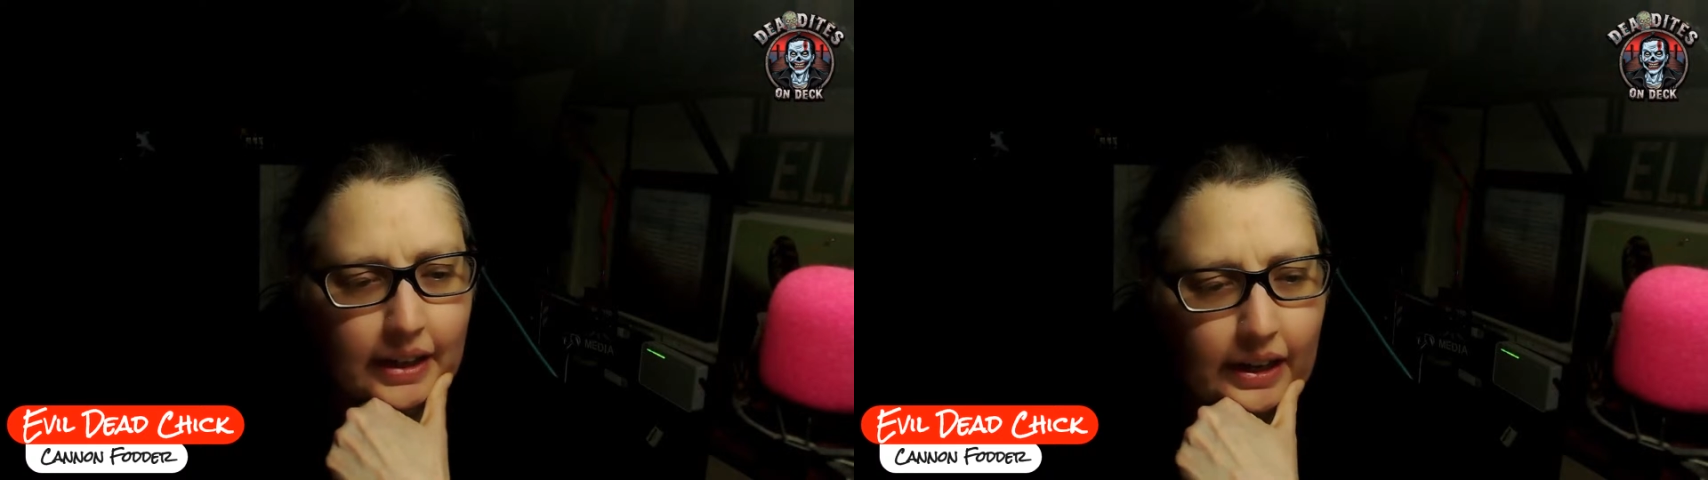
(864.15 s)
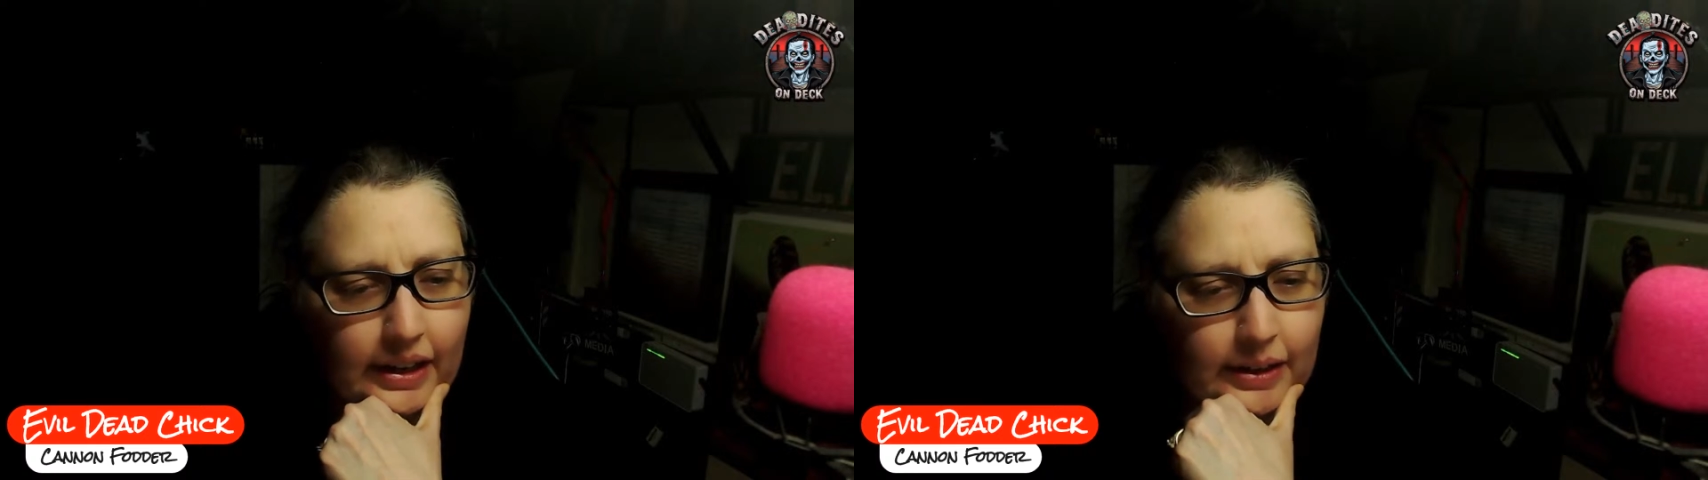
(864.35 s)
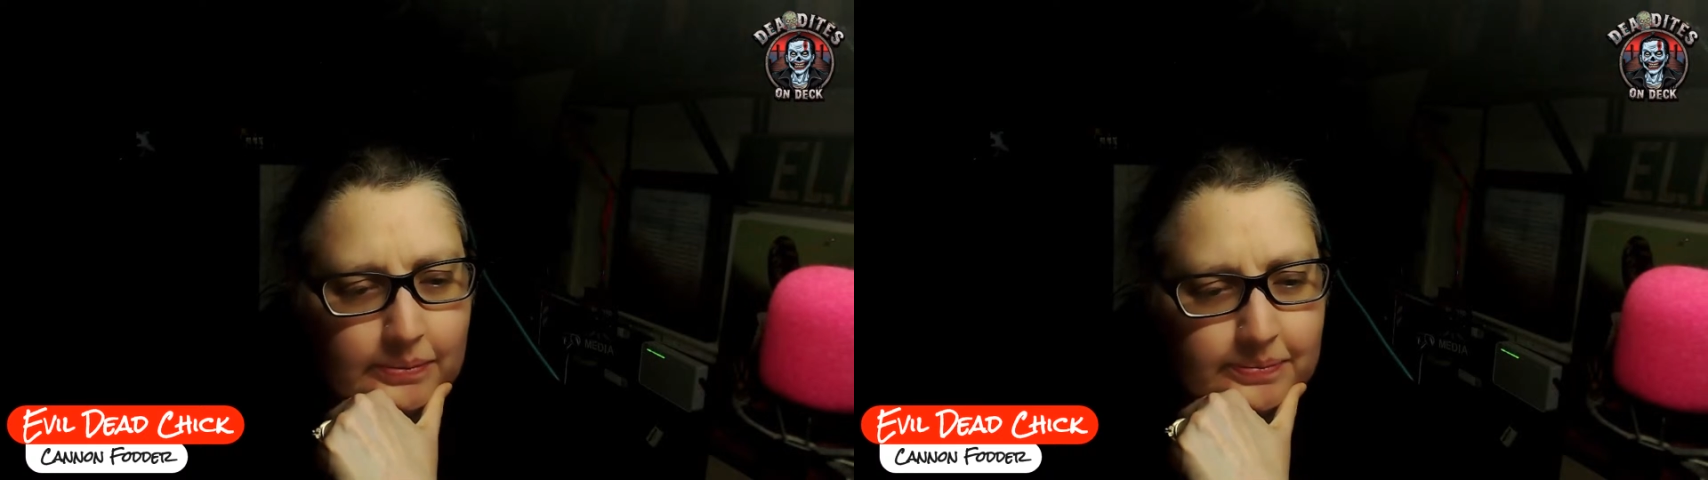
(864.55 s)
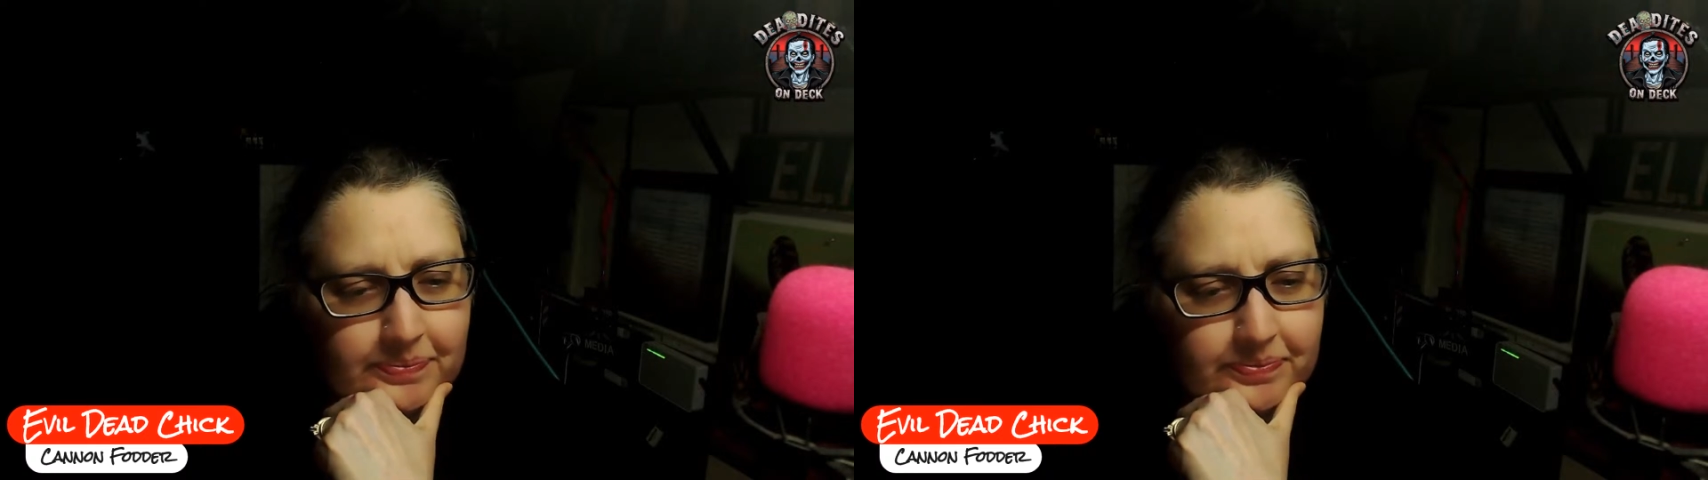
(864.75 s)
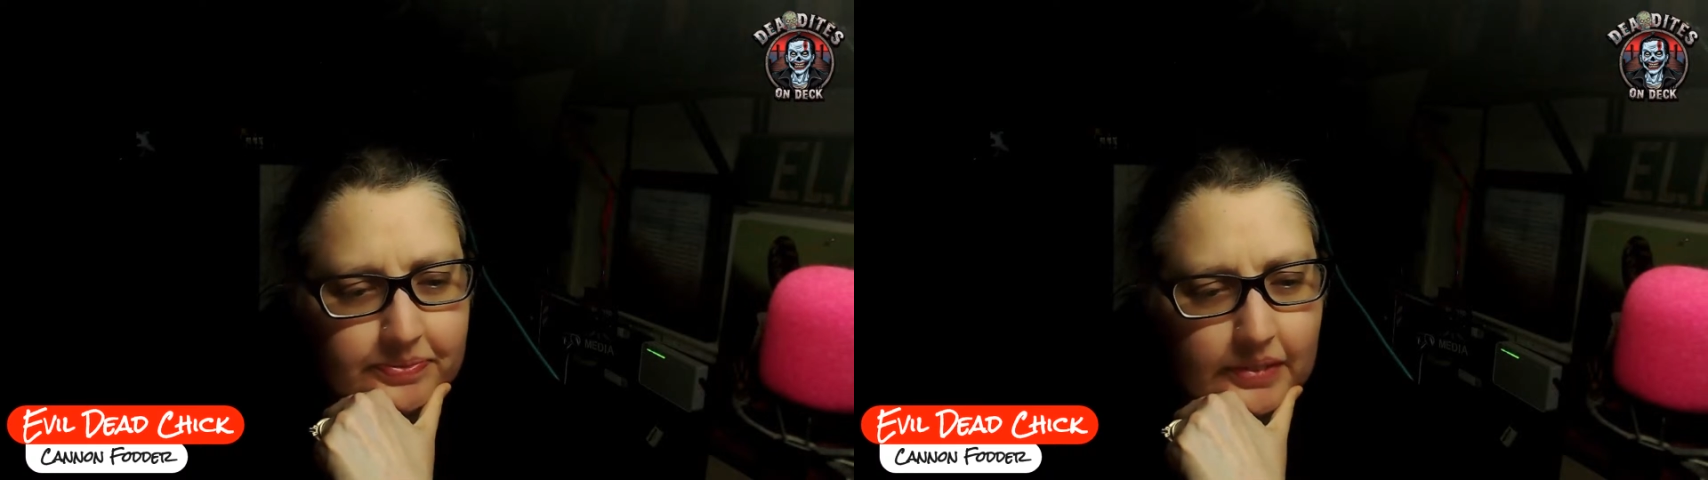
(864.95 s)
Um,
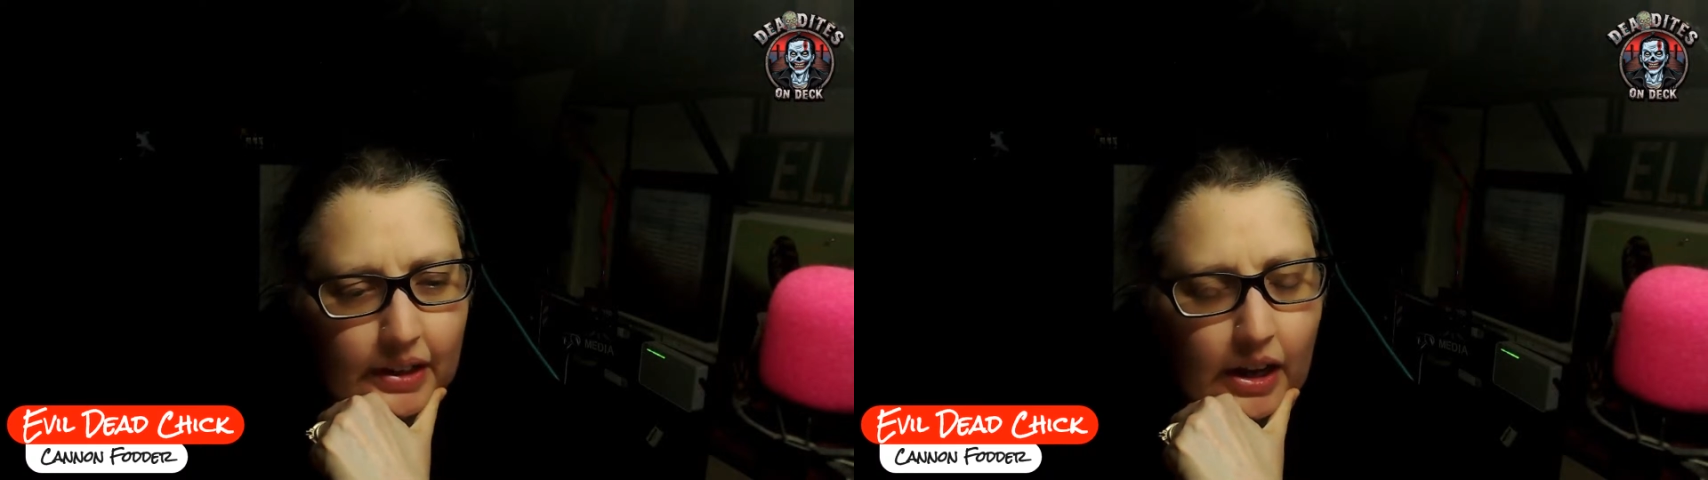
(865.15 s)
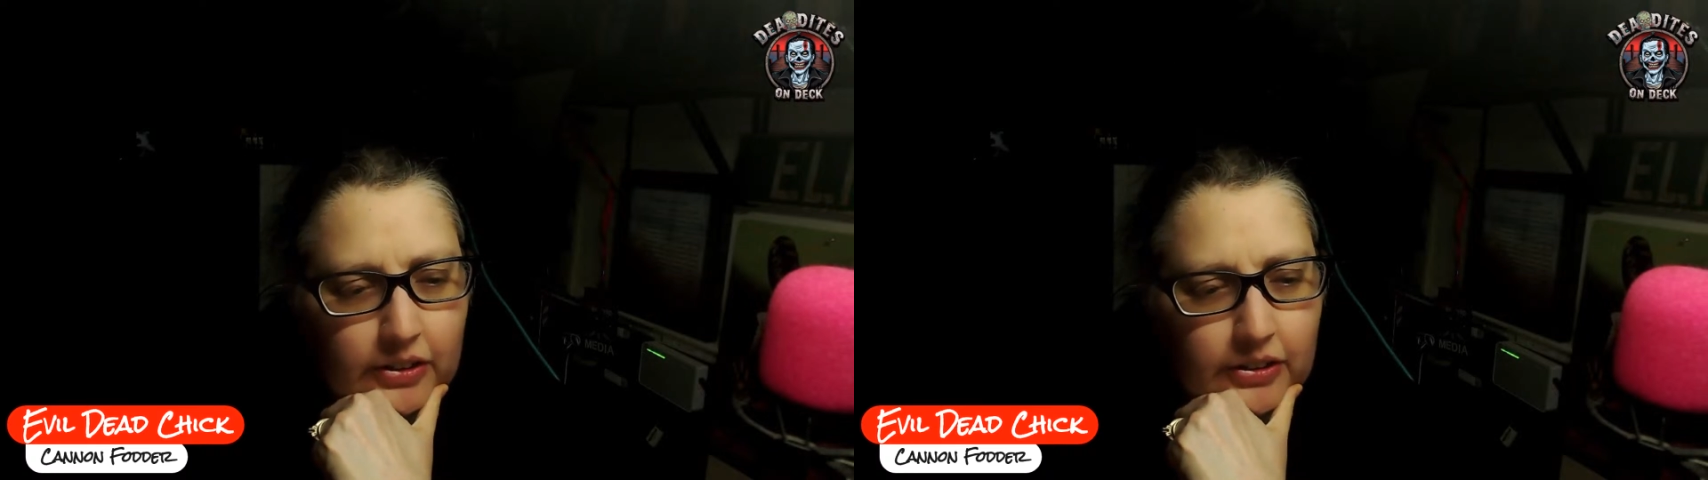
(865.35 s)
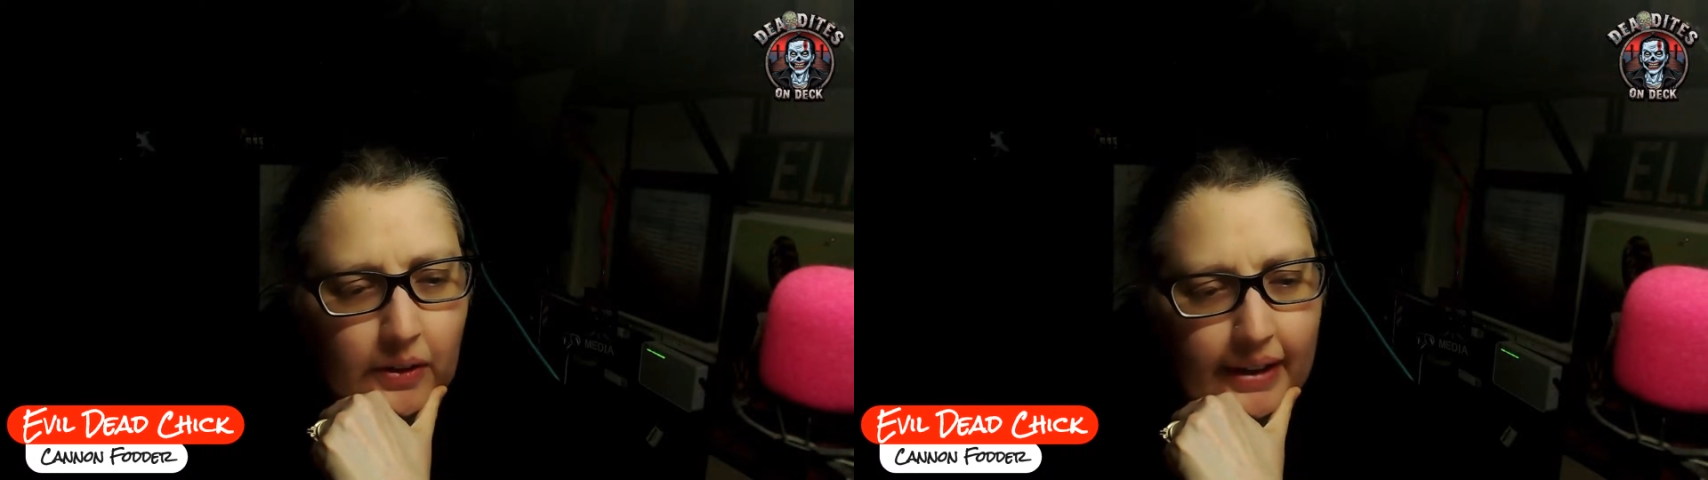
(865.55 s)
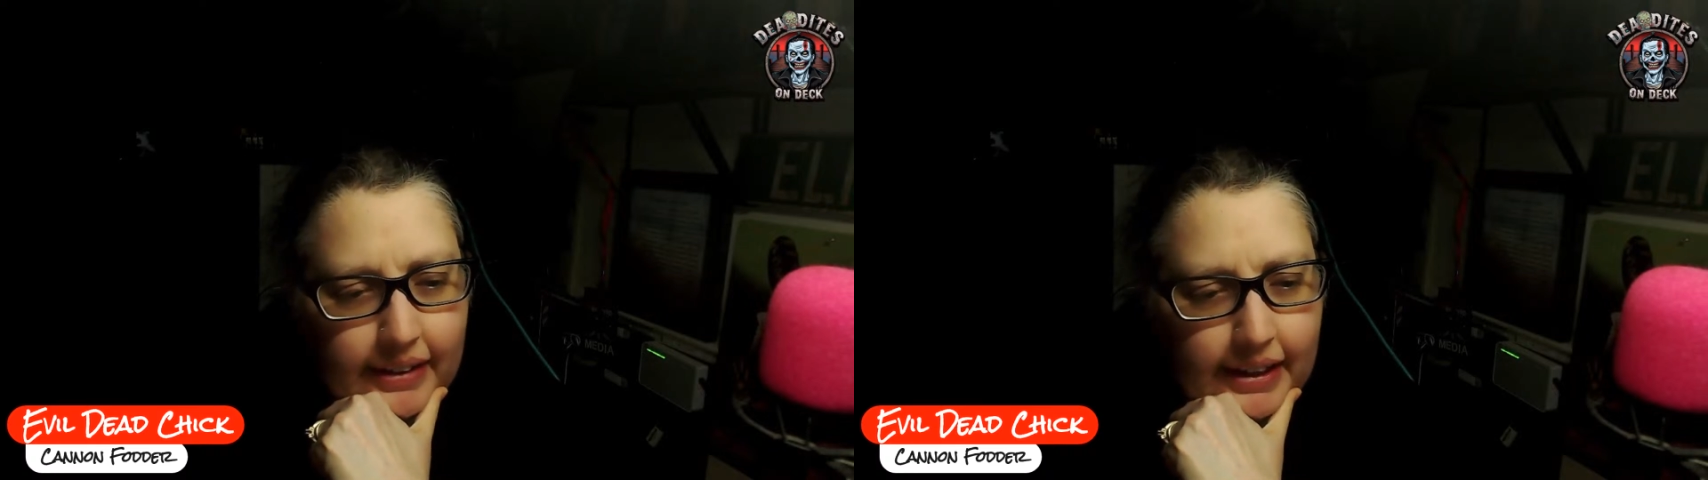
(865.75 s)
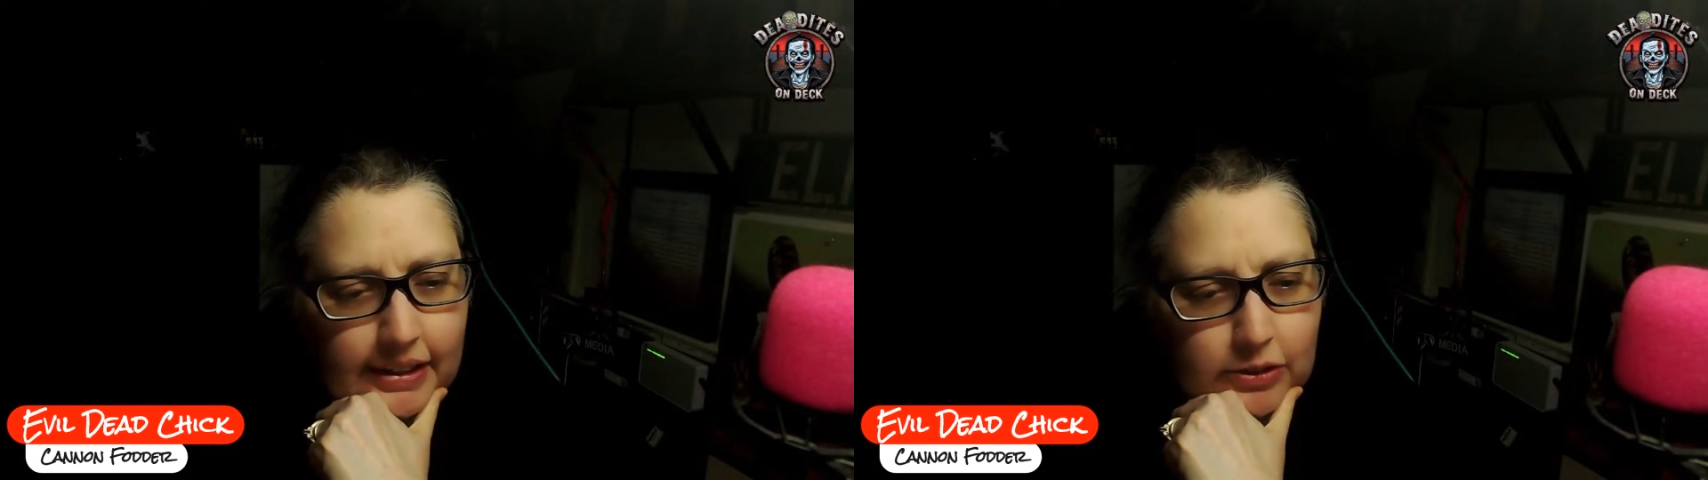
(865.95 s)
although I think